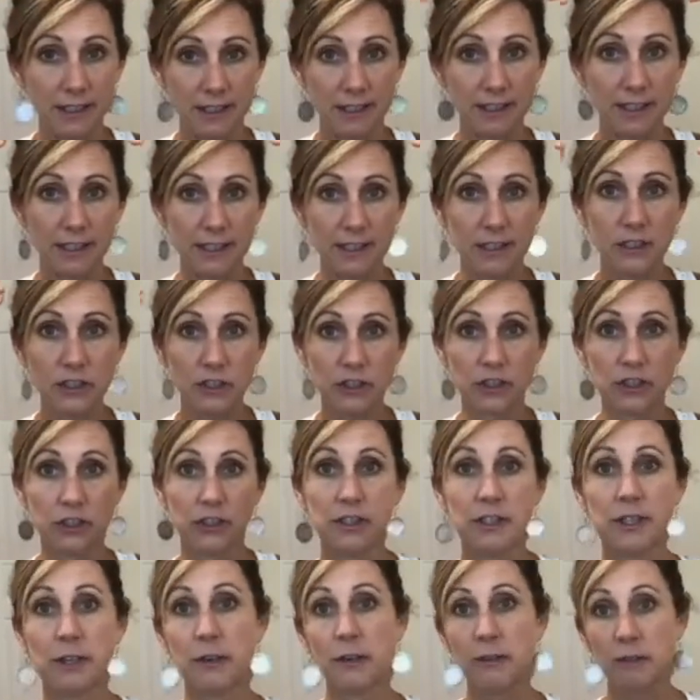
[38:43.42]
conditioner
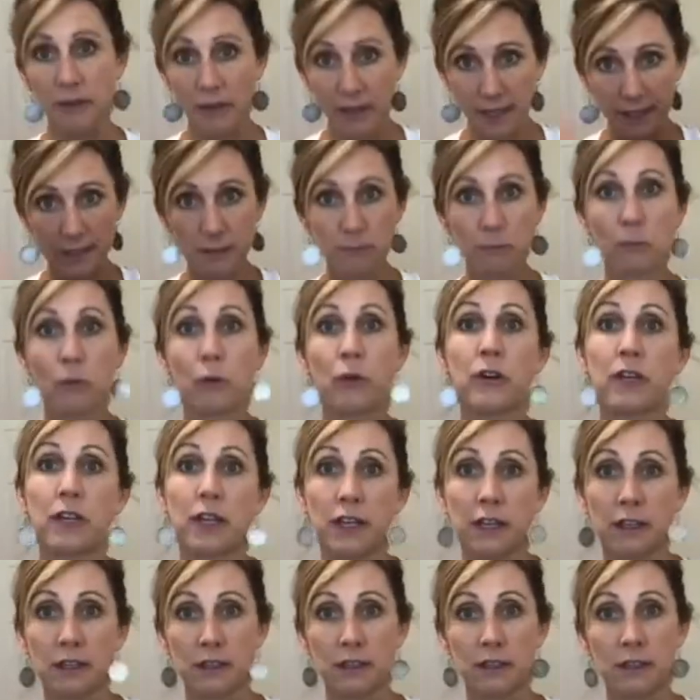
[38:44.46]
and then the next morning
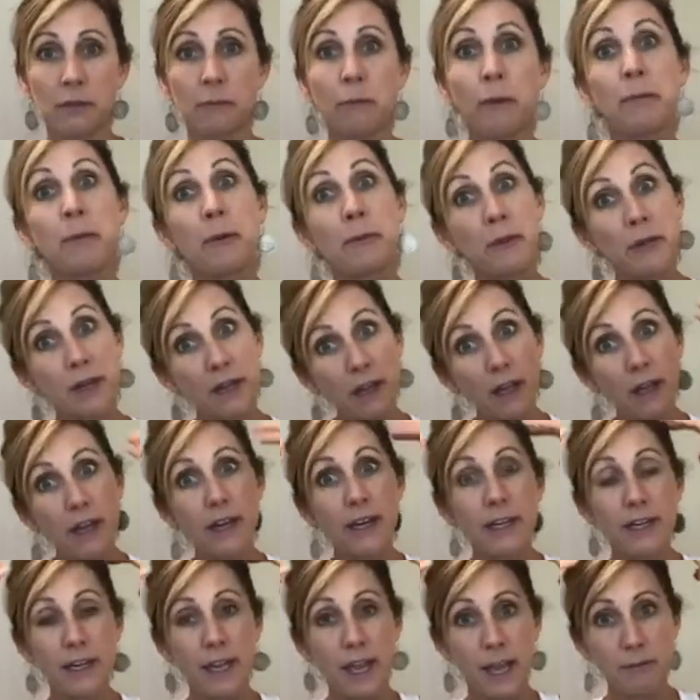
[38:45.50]
you know, put it on
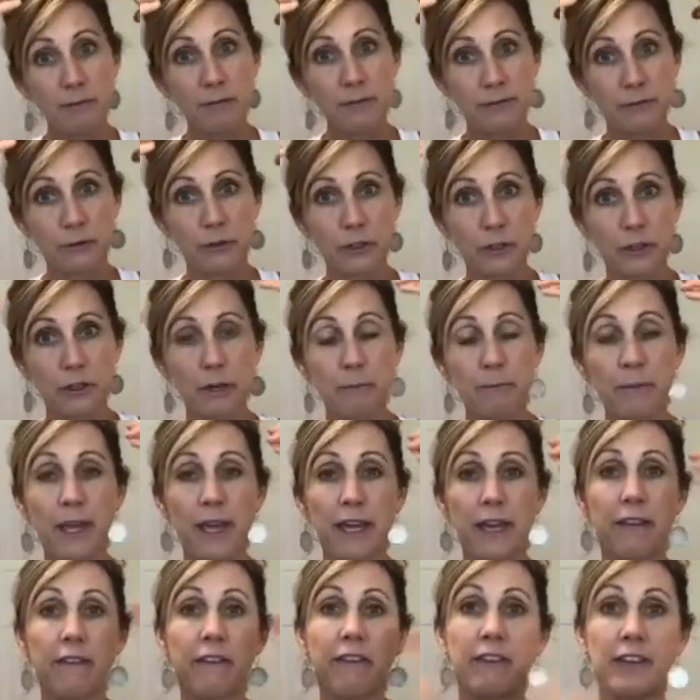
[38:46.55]
at night before you go to
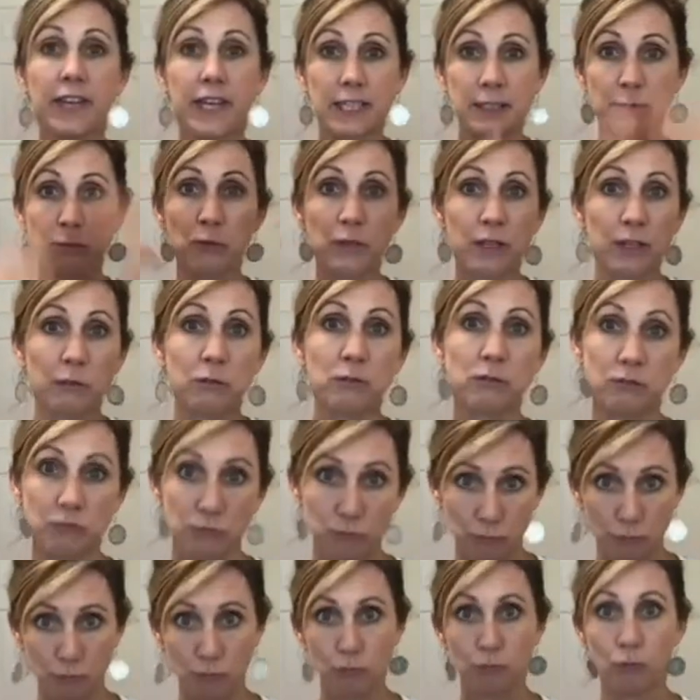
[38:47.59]
bed and then the next morning
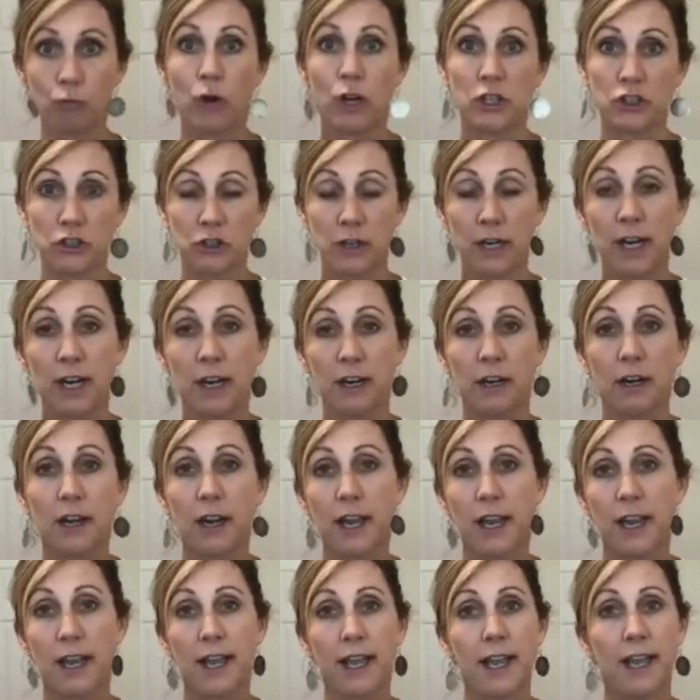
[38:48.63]
wash your hair
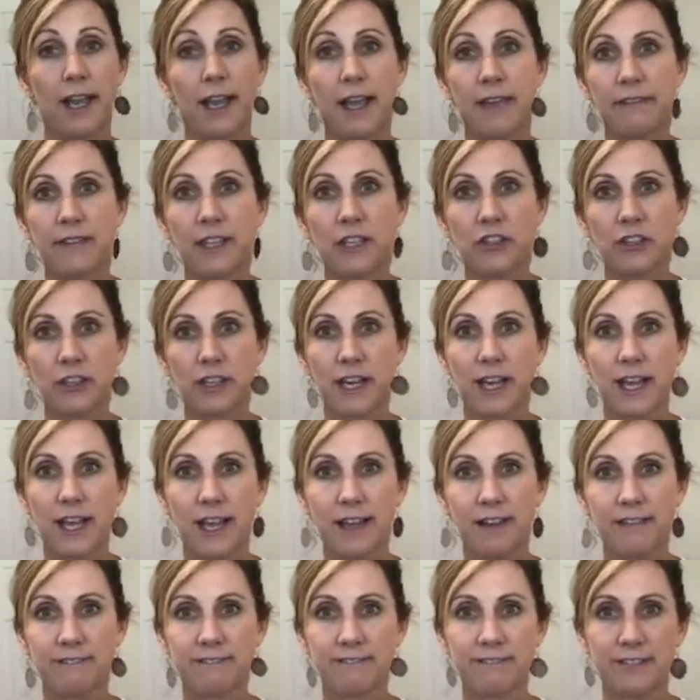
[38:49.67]
and then you're gonna
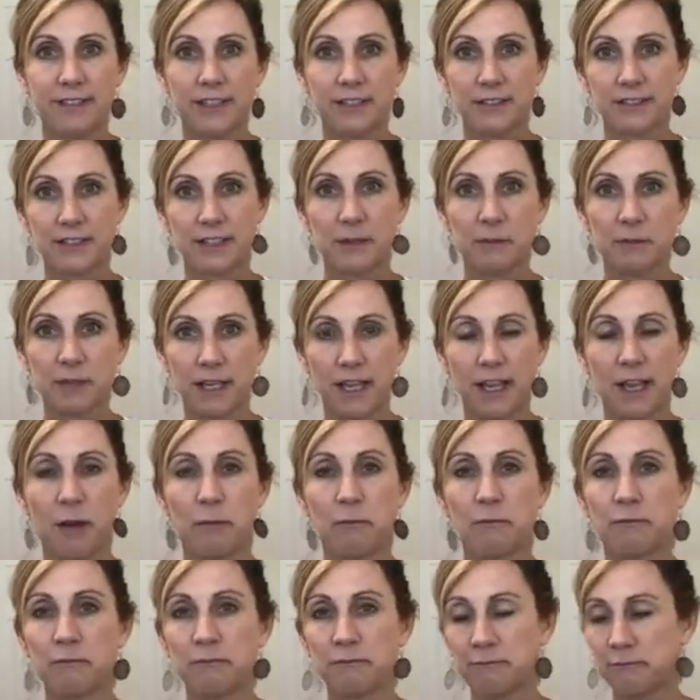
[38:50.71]
have you know it's gonna really
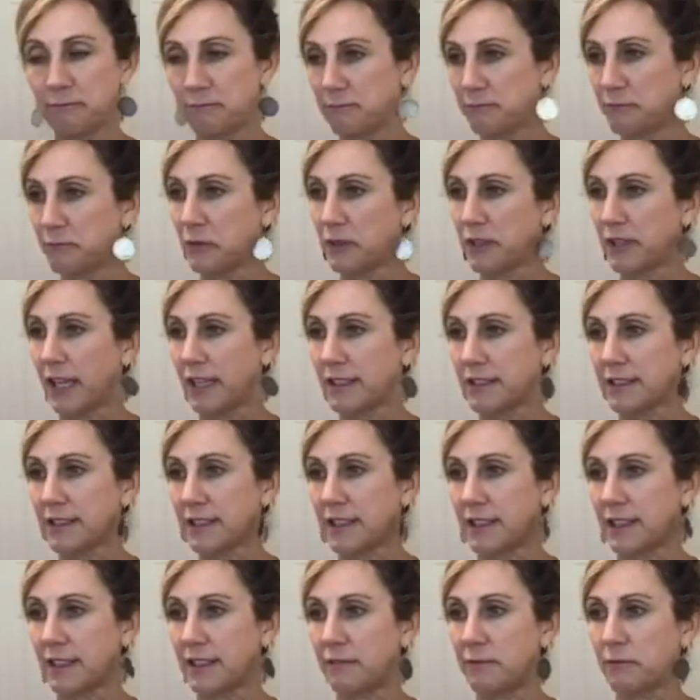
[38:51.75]
help with that
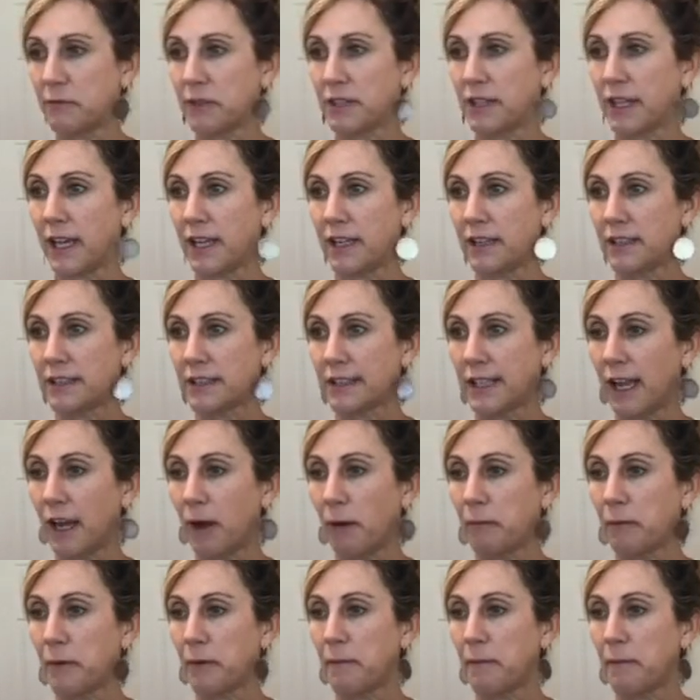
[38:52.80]
skin with that scalp